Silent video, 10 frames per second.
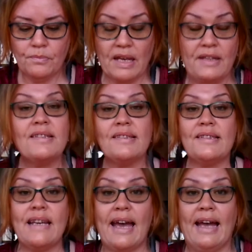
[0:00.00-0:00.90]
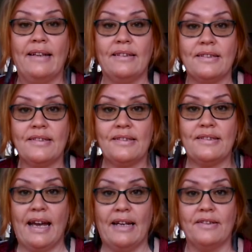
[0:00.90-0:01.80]
And this is sad,
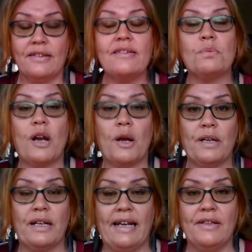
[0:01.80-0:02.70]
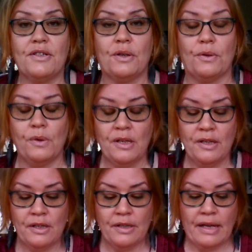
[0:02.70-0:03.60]
and this is what I want to get to.
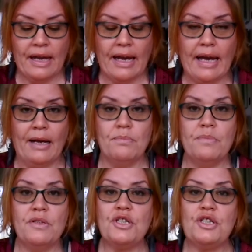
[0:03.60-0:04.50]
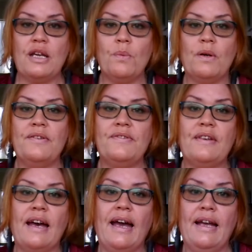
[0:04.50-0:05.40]
She was
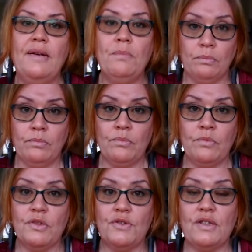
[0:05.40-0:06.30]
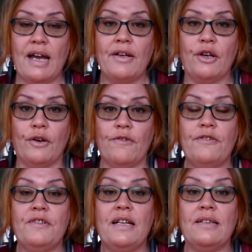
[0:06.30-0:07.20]
a young girl,
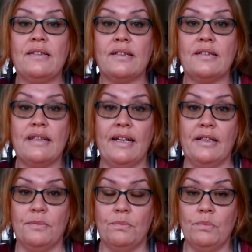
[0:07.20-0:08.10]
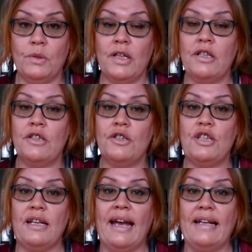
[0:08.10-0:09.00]
15, 16, and
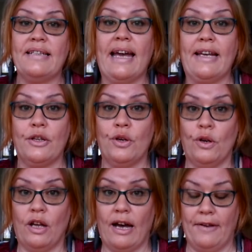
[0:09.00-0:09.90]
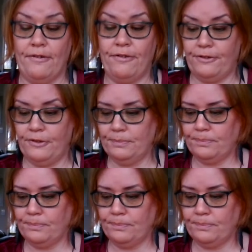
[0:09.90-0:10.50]
she had taken her life.